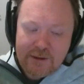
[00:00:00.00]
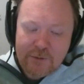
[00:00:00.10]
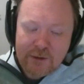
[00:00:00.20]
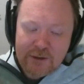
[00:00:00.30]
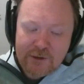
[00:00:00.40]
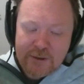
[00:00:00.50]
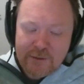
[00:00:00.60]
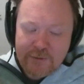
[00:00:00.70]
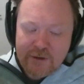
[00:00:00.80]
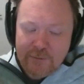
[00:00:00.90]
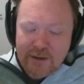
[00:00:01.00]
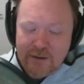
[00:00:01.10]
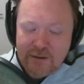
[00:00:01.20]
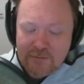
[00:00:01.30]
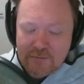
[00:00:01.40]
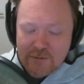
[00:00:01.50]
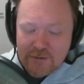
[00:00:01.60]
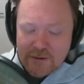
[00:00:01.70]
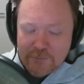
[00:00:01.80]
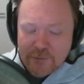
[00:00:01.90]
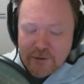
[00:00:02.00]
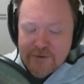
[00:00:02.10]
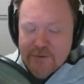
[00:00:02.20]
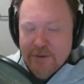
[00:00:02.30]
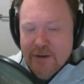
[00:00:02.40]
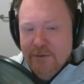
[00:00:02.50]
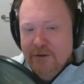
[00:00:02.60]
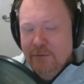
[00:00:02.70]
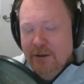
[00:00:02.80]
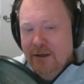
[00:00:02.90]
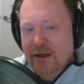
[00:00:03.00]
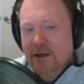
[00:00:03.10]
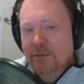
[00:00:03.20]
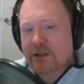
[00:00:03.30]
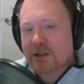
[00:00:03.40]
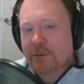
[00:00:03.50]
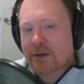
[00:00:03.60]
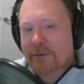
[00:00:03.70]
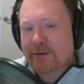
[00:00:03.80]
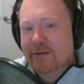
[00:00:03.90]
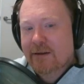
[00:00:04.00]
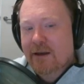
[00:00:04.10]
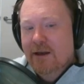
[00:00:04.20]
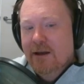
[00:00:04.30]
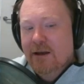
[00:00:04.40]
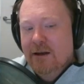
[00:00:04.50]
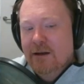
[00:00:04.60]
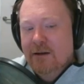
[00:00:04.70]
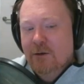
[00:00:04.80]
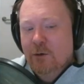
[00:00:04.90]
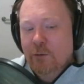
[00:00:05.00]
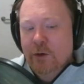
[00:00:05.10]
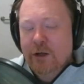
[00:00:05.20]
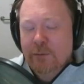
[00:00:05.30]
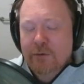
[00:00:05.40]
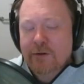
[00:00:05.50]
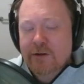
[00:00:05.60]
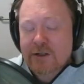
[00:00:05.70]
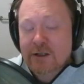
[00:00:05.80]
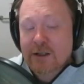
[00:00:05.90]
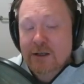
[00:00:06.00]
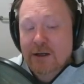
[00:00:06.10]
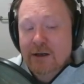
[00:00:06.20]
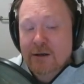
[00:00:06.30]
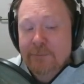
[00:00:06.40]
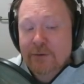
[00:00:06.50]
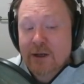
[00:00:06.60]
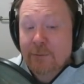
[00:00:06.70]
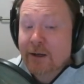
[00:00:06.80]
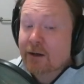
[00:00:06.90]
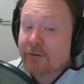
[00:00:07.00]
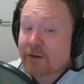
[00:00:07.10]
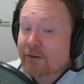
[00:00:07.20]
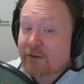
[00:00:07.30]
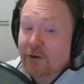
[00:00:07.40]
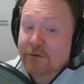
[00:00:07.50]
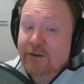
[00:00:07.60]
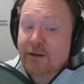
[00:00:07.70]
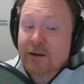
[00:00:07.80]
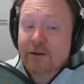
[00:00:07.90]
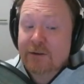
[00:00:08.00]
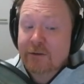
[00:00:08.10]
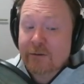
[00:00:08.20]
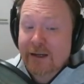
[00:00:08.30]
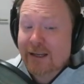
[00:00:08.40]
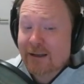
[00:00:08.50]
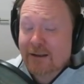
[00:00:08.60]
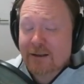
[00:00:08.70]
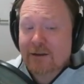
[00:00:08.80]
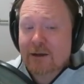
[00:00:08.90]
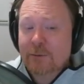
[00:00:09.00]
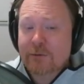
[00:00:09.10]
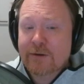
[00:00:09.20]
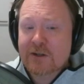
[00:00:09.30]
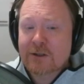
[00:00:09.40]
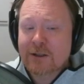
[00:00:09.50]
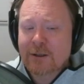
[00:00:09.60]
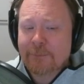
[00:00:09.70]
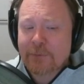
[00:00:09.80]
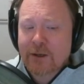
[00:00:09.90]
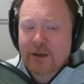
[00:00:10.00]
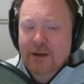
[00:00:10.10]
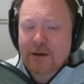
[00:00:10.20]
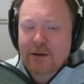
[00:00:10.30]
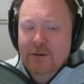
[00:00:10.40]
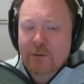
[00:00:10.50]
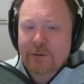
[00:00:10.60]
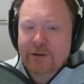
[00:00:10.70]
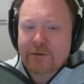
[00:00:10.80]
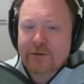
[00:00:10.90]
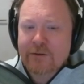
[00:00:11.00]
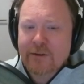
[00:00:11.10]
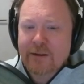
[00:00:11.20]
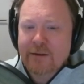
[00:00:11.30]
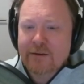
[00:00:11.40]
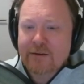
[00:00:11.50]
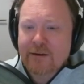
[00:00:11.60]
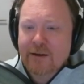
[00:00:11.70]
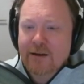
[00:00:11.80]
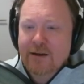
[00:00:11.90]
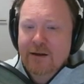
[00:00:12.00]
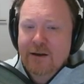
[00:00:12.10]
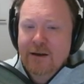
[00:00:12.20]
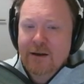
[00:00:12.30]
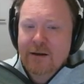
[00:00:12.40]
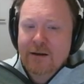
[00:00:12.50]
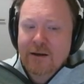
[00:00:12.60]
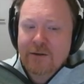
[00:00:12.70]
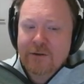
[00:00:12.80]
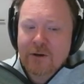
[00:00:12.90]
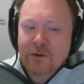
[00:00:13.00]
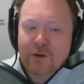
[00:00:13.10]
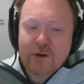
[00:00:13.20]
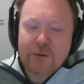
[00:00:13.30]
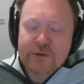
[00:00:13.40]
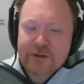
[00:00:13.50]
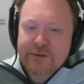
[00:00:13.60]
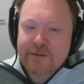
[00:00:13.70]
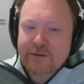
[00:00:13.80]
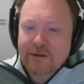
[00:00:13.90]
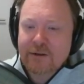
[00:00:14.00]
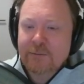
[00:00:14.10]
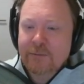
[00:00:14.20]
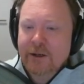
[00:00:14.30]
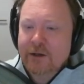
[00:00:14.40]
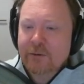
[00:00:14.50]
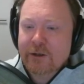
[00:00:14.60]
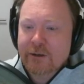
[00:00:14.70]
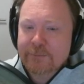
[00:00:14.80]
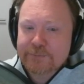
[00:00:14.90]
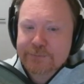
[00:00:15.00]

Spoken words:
modeling department. I've been in previous departments. I've been in animation departments. All working professionally. Come back and I've done surfacing. I've done rigging professionally. All these sorts of things. I've got a lot of options in my career,